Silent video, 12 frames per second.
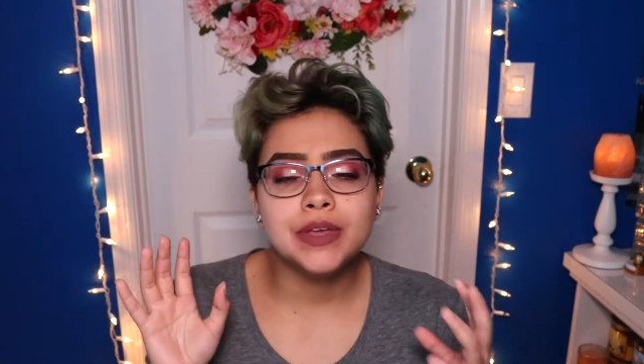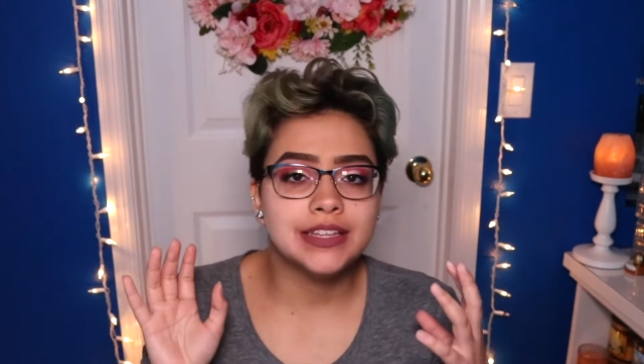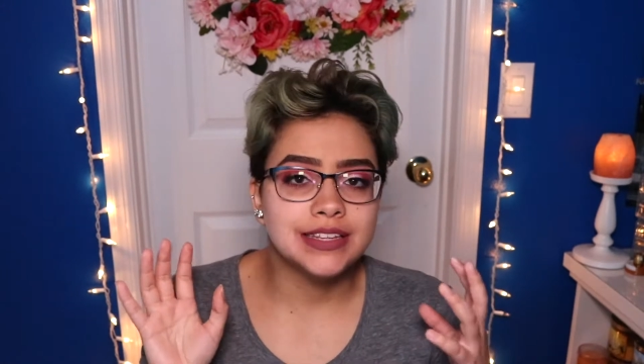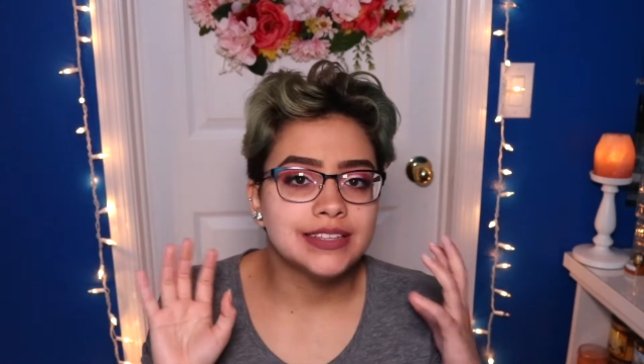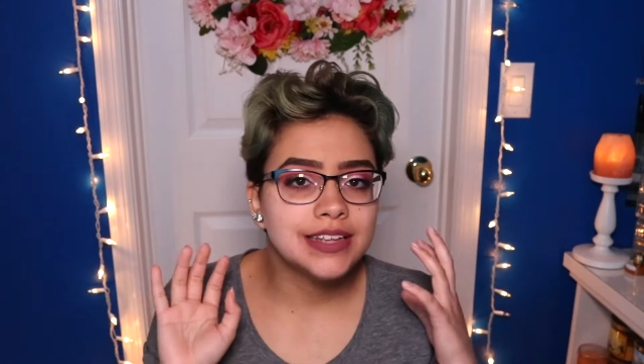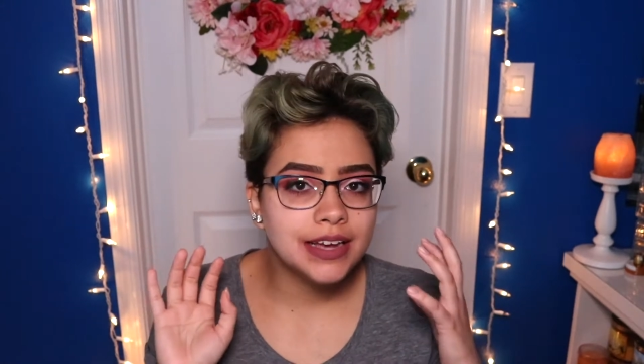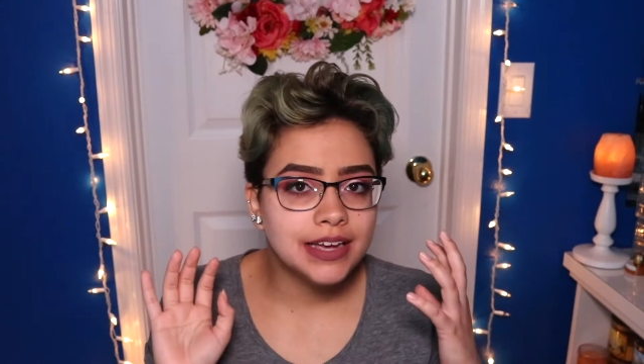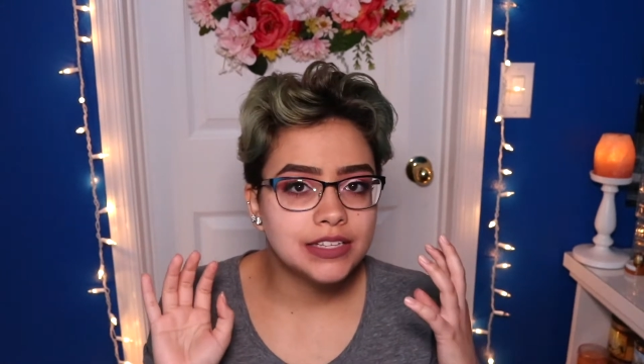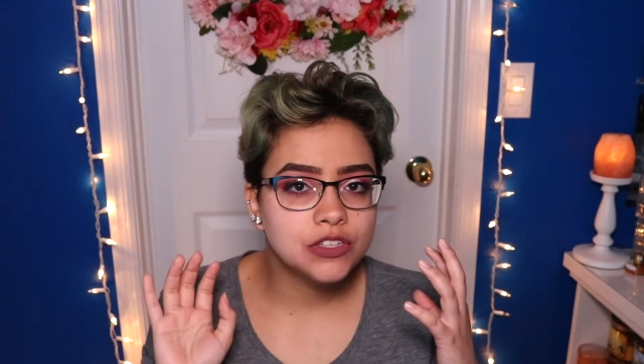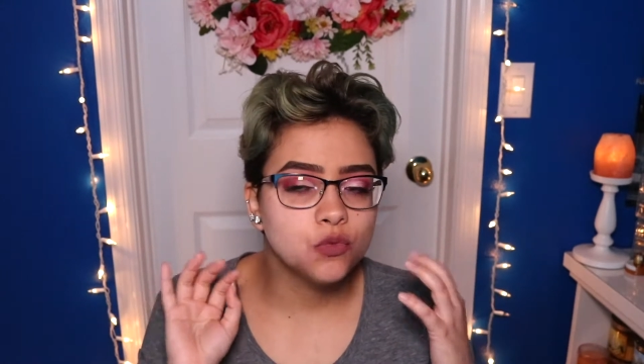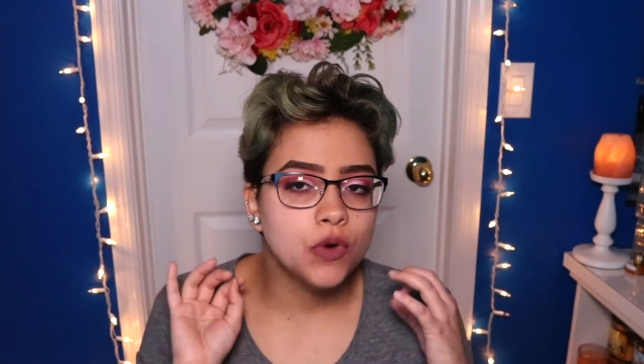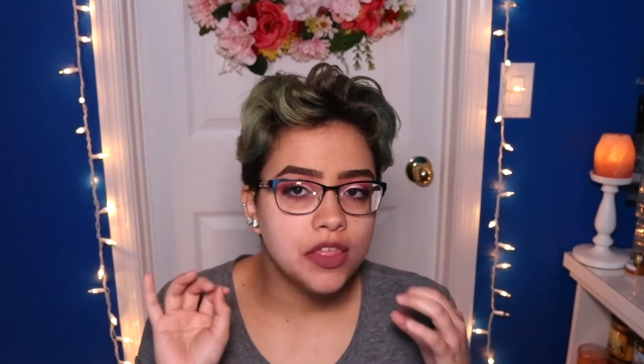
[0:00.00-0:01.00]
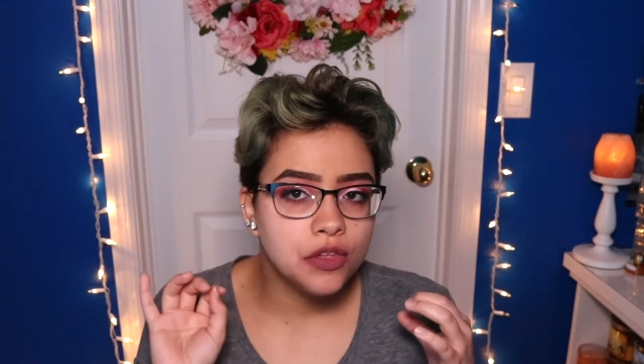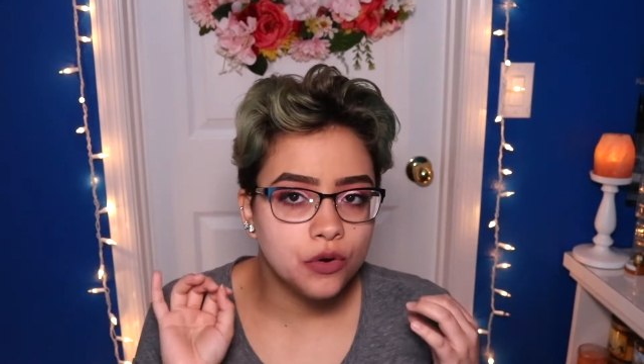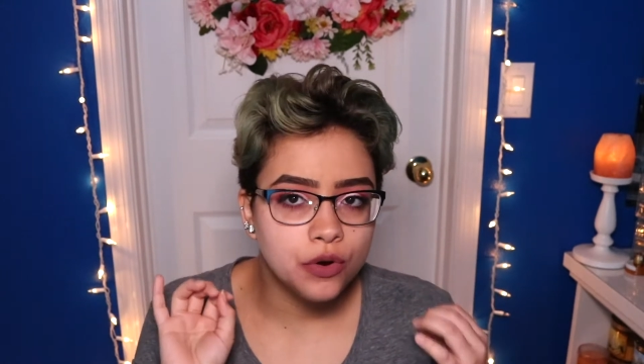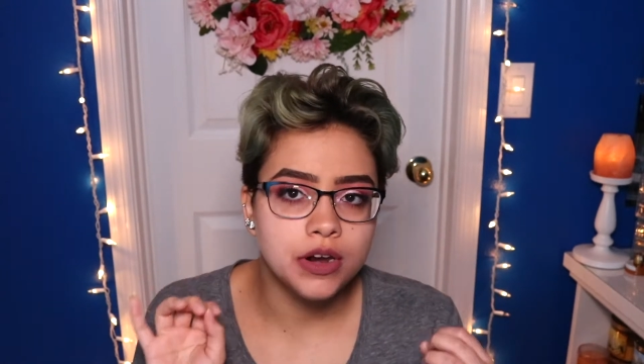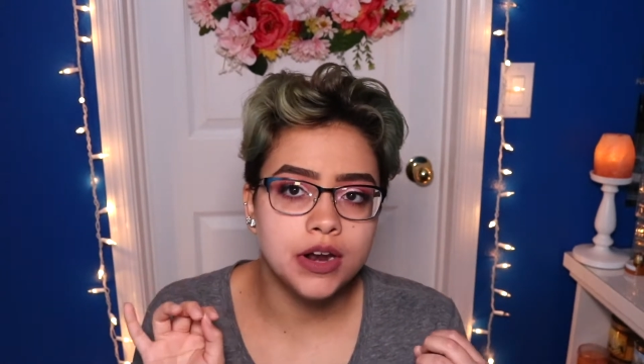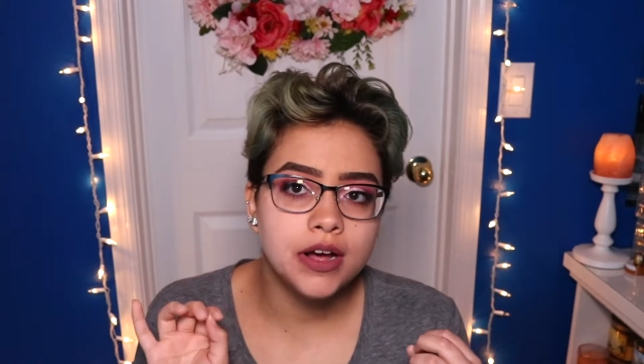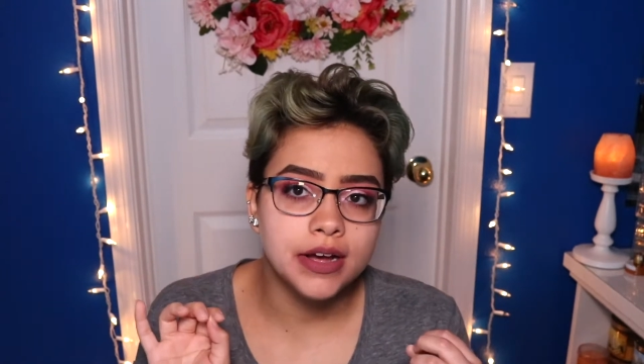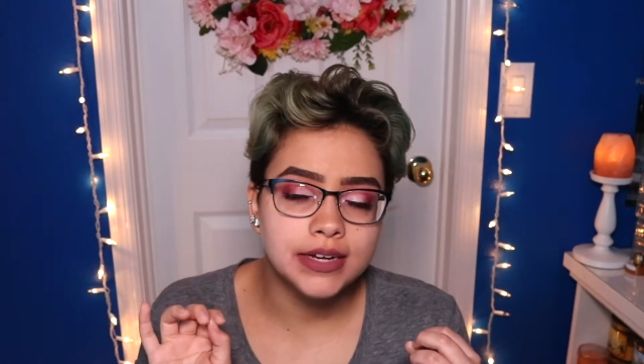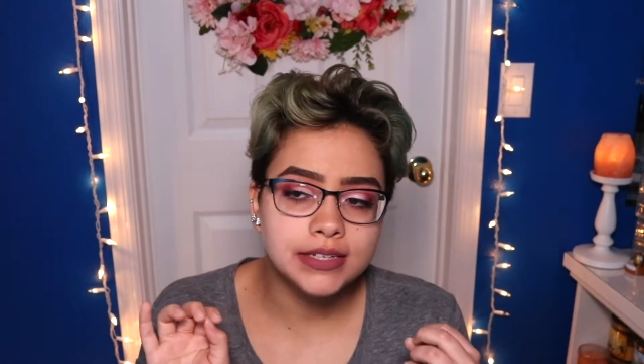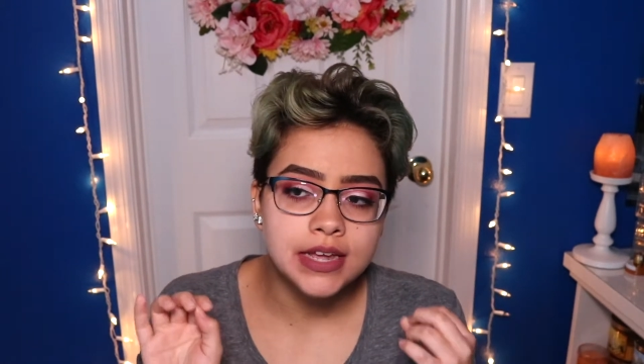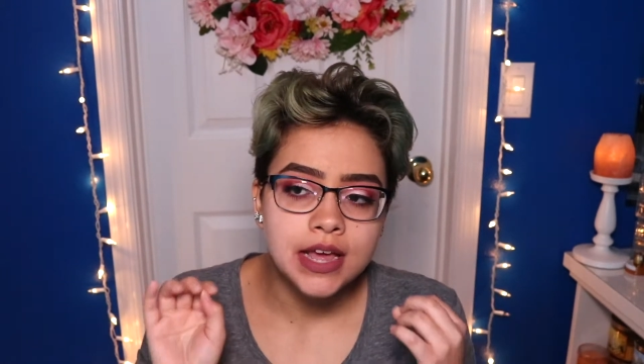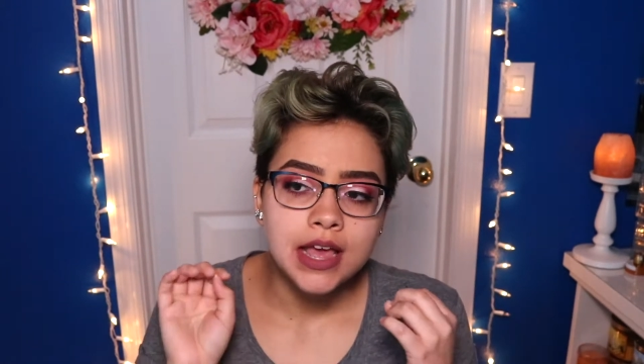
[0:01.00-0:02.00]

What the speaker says: it decides whether or not